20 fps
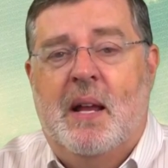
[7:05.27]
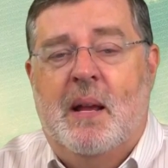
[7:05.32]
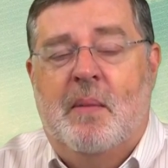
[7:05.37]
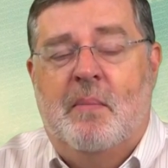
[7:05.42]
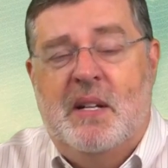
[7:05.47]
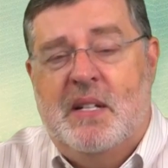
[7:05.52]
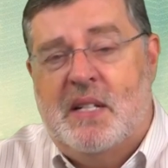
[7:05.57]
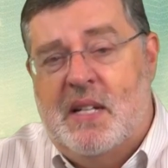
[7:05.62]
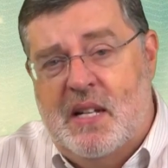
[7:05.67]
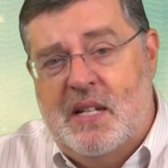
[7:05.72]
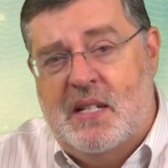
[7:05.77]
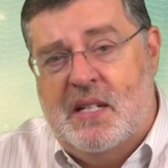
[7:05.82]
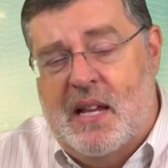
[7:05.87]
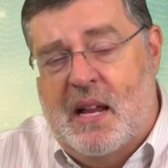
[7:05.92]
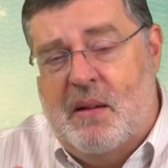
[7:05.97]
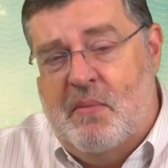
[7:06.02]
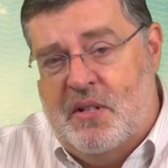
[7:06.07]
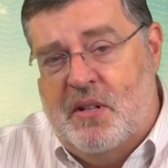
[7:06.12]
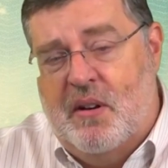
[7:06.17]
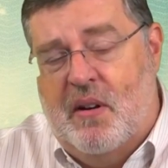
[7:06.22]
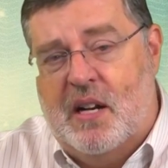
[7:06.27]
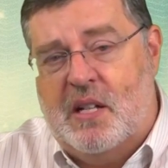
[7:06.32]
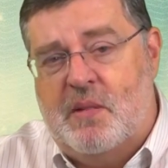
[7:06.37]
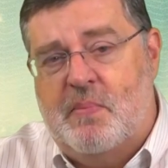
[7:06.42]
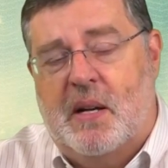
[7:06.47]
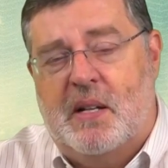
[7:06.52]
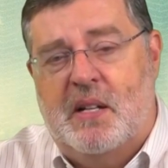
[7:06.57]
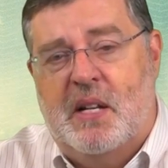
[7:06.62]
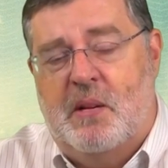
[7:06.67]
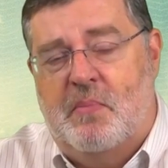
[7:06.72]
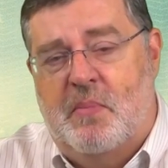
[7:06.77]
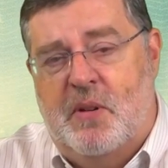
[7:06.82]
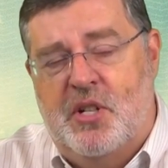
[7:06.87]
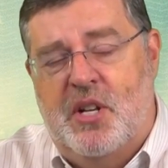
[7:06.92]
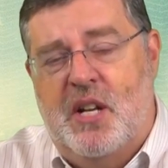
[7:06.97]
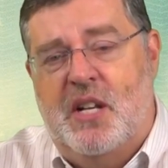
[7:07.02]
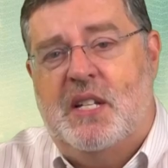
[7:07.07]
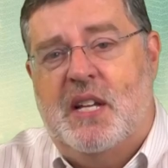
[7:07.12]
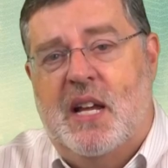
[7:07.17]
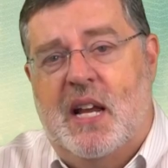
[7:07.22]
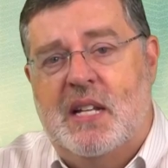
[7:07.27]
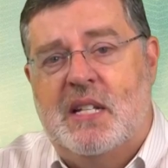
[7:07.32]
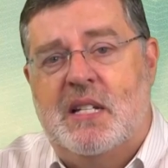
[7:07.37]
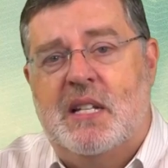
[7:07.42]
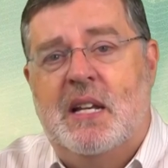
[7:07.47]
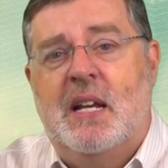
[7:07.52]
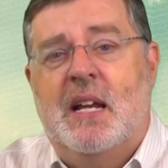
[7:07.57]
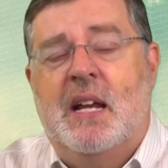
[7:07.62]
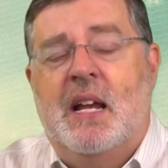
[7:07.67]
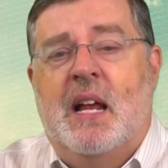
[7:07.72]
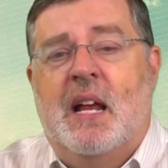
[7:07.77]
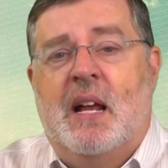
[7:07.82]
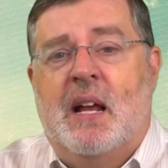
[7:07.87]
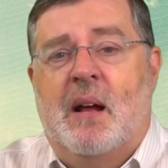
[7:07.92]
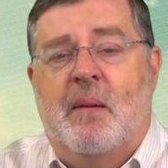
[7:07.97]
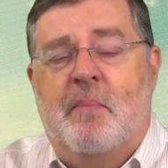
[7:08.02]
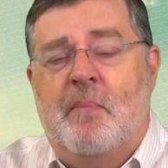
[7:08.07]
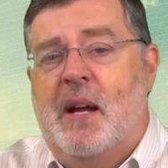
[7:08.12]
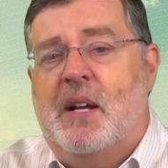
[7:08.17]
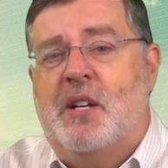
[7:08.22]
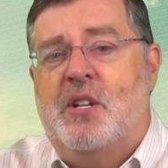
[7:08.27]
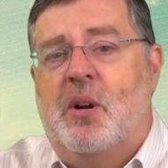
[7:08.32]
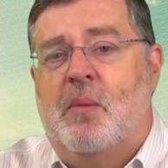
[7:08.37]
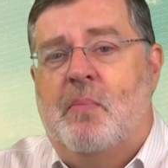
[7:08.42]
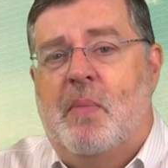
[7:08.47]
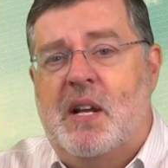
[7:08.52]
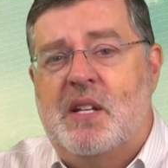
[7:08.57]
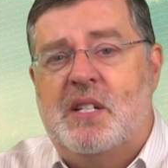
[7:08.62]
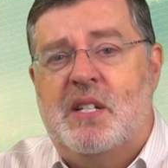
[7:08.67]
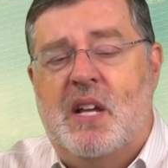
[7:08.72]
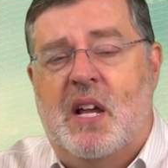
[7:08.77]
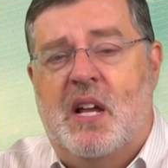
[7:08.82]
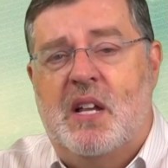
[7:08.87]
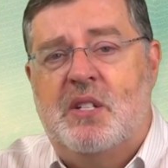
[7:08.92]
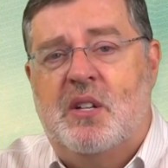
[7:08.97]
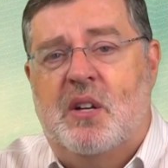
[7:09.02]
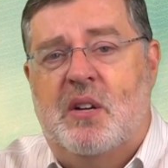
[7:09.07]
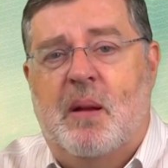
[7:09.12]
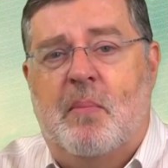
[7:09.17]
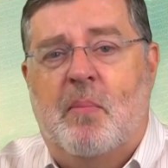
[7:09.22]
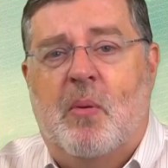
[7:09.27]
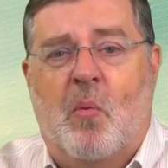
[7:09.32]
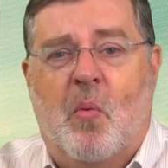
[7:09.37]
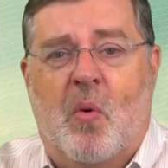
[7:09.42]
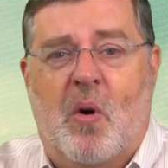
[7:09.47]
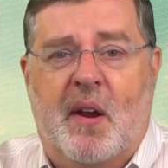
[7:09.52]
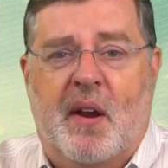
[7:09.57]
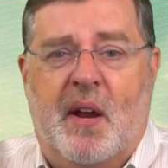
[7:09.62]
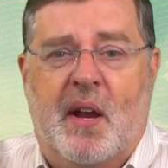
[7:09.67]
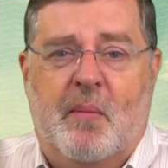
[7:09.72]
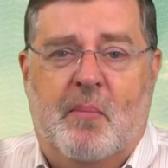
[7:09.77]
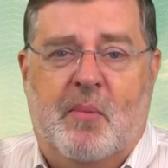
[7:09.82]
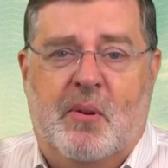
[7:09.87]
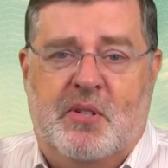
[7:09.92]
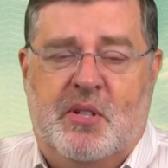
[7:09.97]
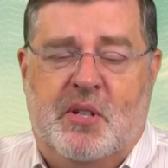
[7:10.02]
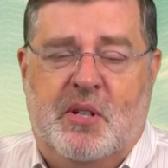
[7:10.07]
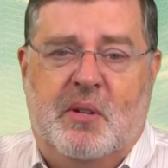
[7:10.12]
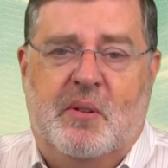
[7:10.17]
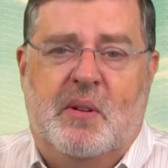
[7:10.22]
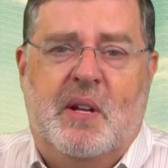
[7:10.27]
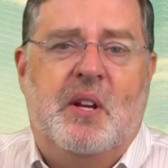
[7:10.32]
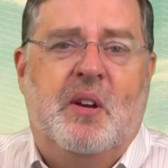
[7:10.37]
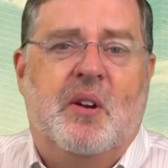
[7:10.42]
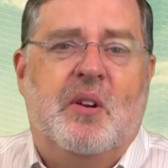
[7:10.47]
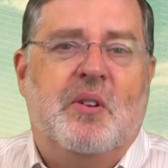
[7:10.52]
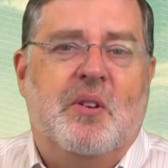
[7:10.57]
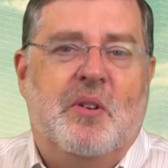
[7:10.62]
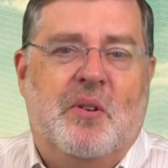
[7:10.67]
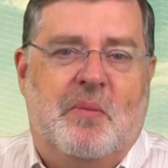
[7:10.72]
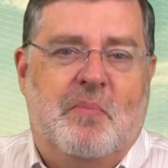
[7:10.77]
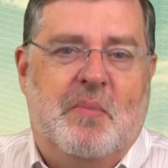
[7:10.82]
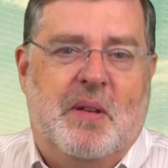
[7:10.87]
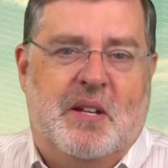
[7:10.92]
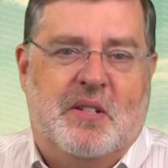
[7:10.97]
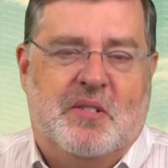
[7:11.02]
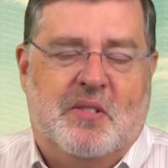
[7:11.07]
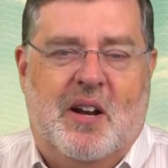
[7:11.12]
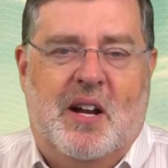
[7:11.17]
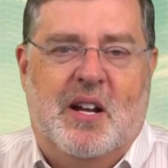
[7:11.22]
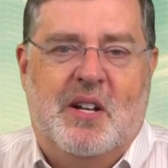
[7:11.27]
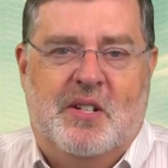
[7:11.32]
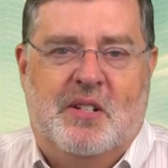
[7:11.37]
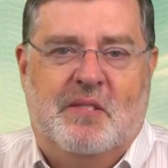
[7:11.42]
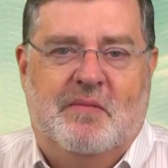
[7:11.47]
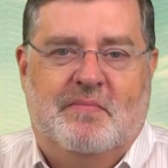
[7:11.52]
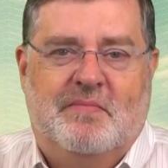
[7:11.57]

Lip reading: But he says that was their expectation. But she says, make sure my sons are number one and number two in your new administration.